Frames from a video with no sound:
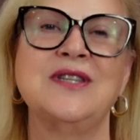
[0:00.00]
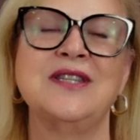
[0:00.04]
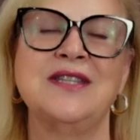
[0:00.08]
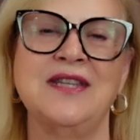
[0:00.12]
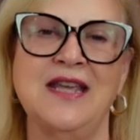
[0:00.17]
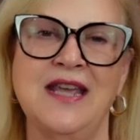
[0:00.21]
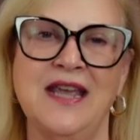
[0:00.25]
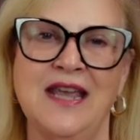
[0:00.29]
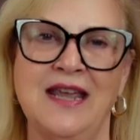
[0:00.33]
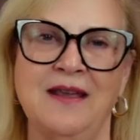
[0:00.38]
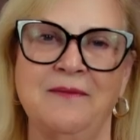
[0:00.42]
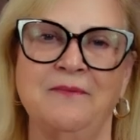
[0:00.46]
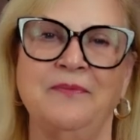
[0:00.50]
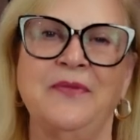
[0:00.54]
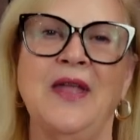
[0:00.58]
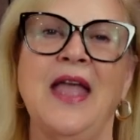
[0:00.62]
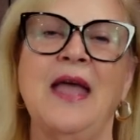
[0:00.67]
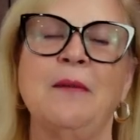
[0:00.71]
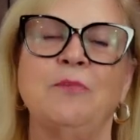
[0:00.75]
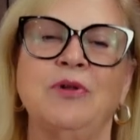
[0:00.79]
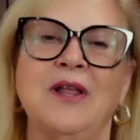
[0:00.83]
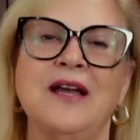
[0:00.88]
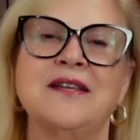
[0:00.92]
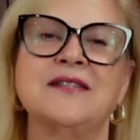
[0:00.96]
see.
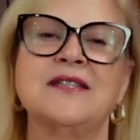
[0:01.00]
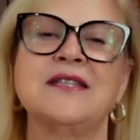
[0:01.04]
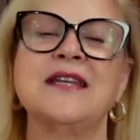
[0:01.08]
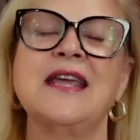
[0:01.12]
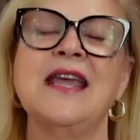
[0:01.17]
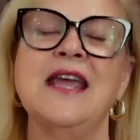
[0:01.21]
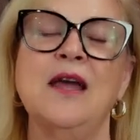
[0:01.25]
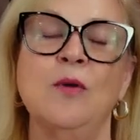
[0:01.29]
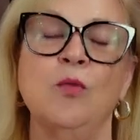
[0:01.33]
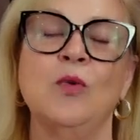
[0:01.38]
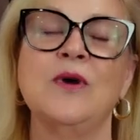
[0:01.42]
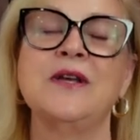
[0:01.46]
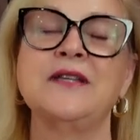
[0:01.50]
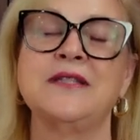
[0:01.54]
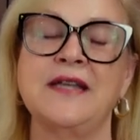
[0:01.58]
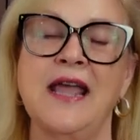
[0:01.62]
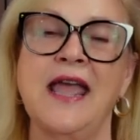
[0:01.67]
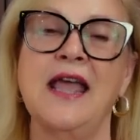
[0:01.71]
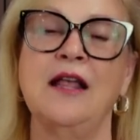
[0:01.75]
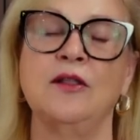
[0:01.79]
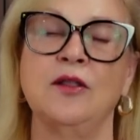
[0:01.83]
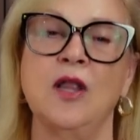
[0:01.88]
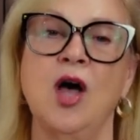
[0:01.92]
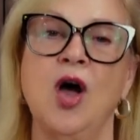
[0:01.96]
Plus it was
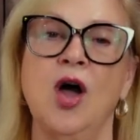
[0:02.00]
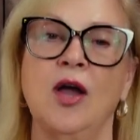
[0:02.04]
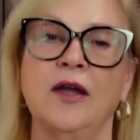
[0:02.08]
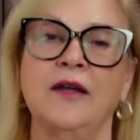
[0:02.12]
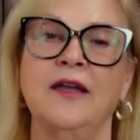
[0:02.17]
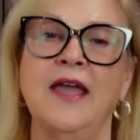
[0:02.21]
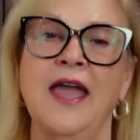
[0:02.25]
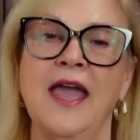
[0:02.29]
a long